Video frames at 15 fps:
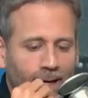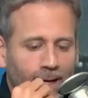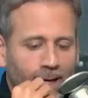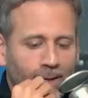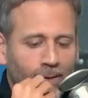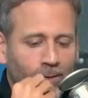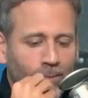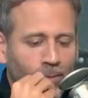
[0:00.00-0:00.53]

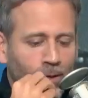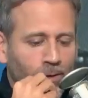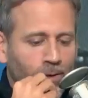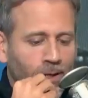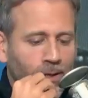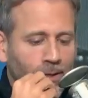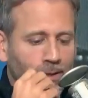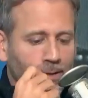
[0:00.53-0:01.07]
Kyler
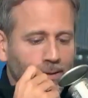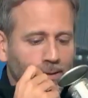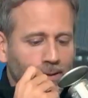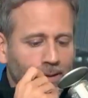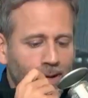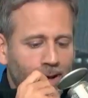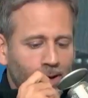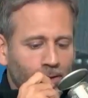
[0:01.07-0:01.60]
Murray,
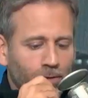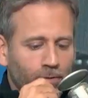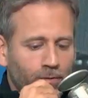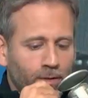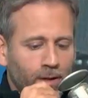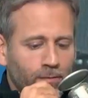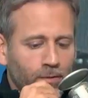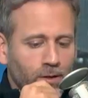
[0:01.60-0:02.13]
now the
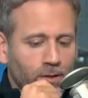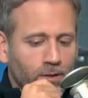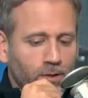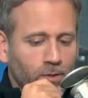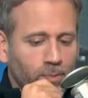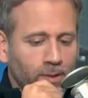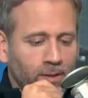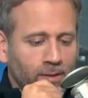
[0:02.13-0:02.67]
favorite
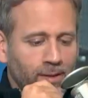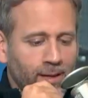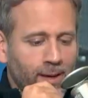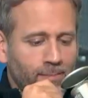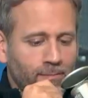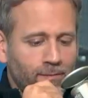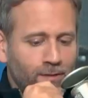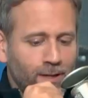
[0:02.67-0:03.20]
to be the
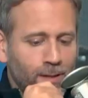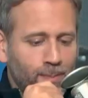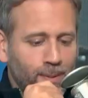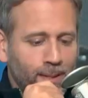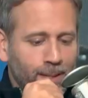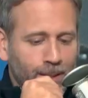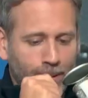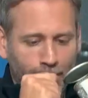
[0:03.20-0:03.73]

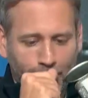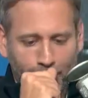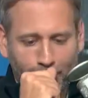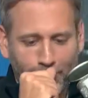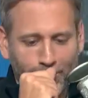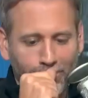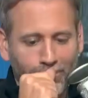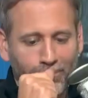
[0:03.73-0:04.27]
MVP.
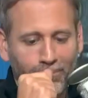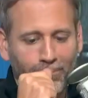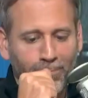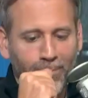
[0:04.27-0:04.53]
Mm-hmm.